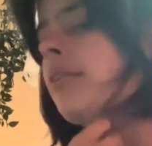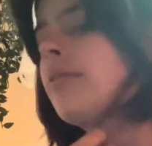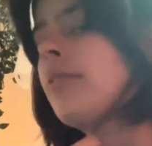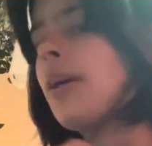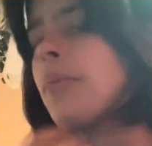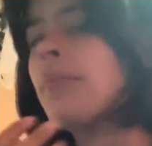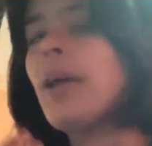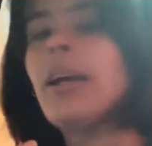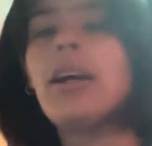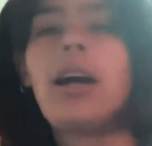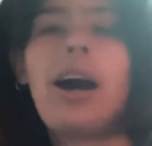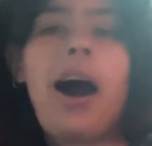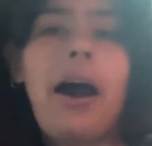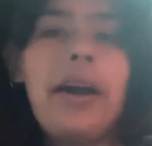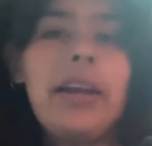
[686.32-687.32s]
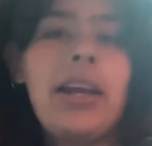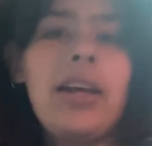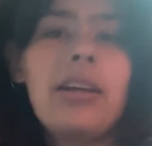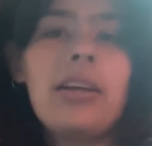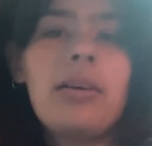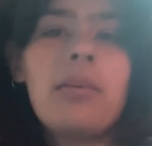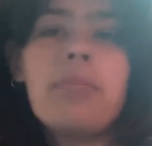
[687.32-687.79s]
am like
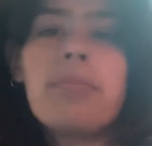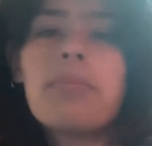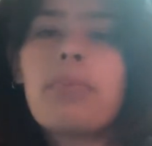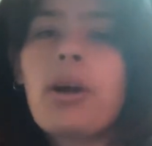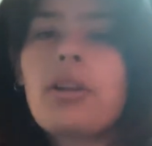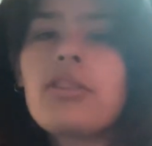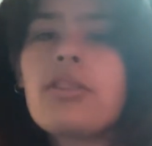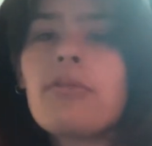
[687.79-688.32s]
hiding parts of